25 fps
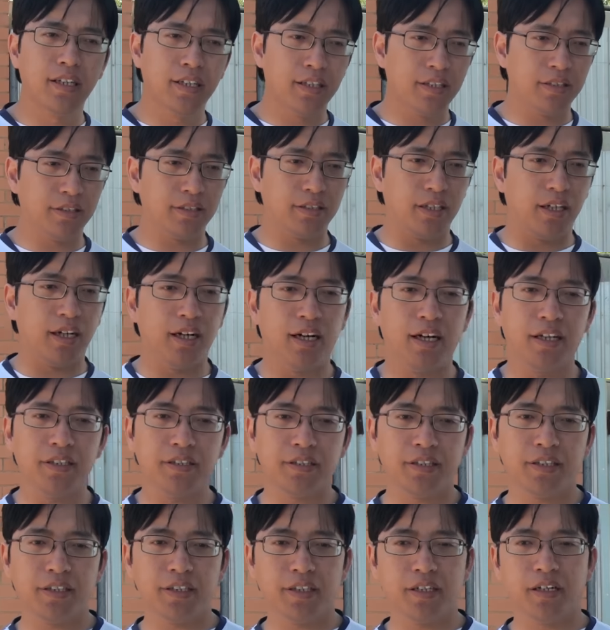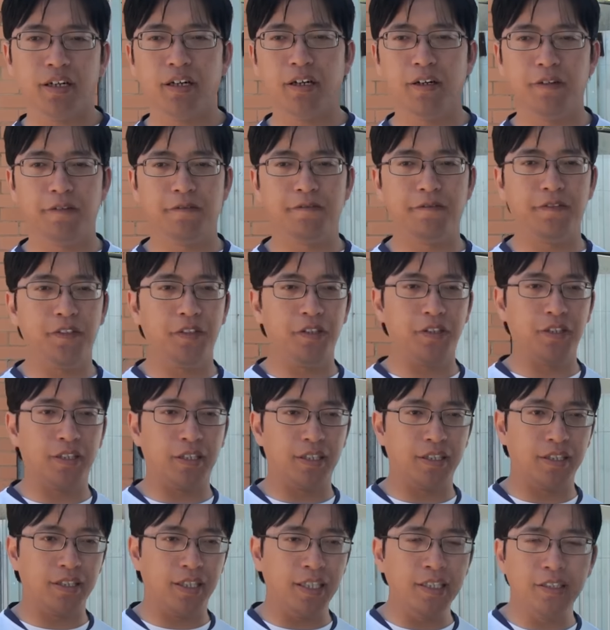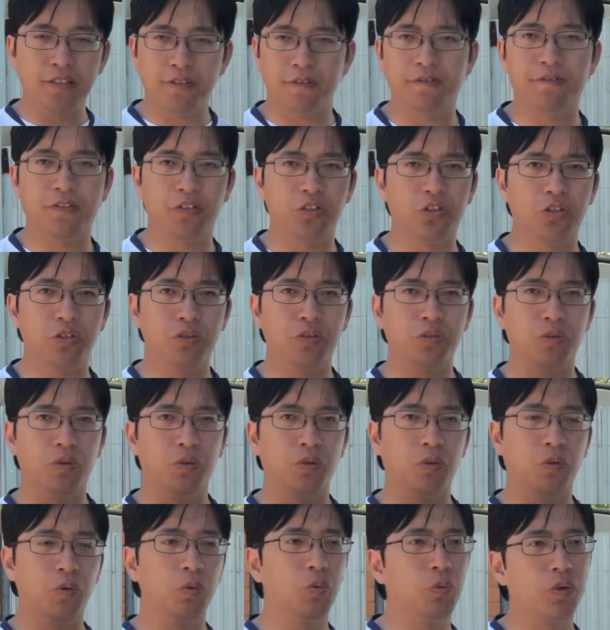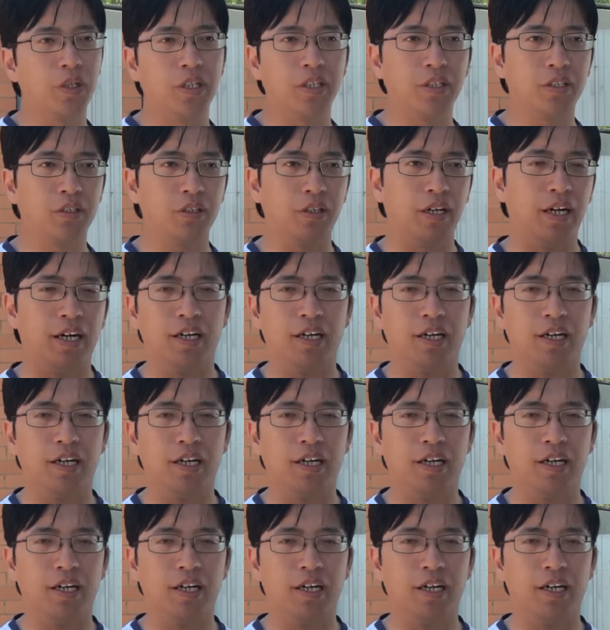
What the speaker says: So the idea of feeling insufficient or weak or